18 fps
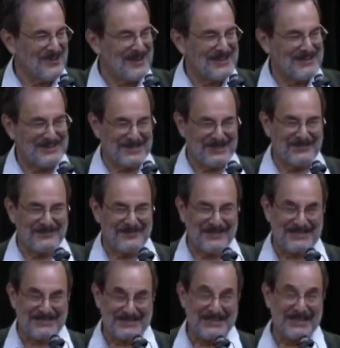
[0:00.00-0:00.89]
trying to
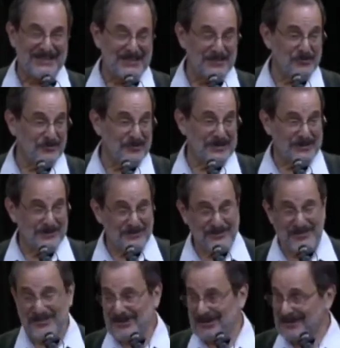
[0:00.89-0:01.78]
convince Dana Greene,
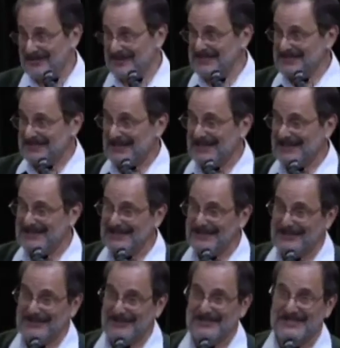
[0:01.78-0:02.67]
who thought of this
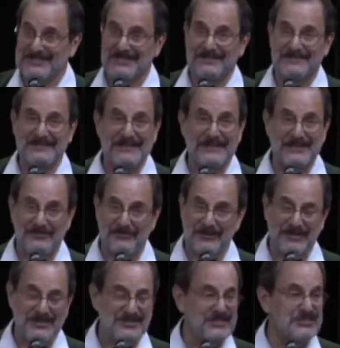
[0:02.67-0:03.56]
idea in herself. Dana
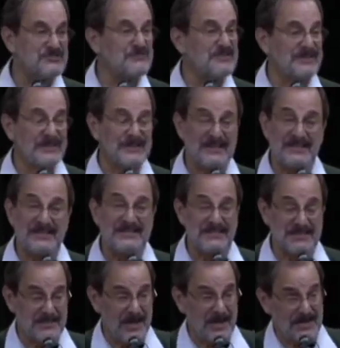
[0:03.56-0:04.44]
Greene has just written an
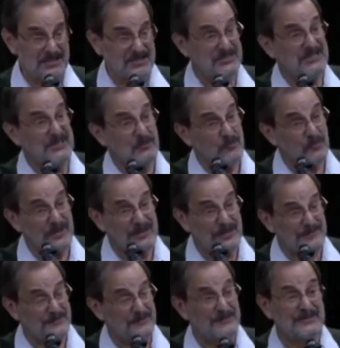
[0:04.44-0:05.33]
astonishingly
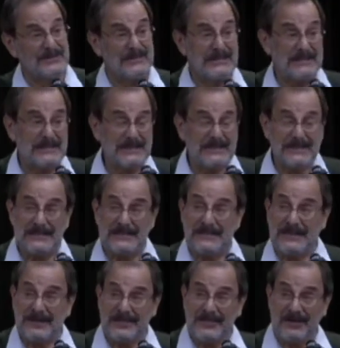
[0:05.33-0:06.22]
wonderful
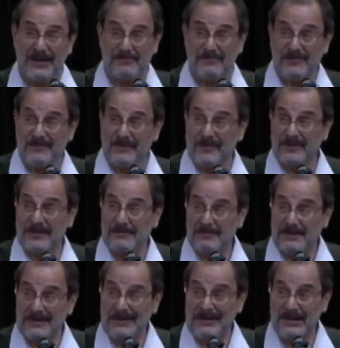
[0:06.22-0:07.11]
and
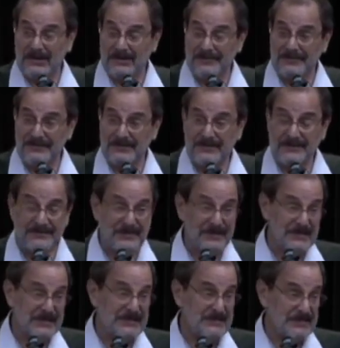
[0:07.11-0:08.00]
thought-provoking biography of
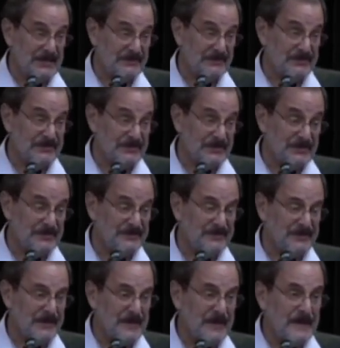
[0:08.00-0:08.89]
Denise Levertov.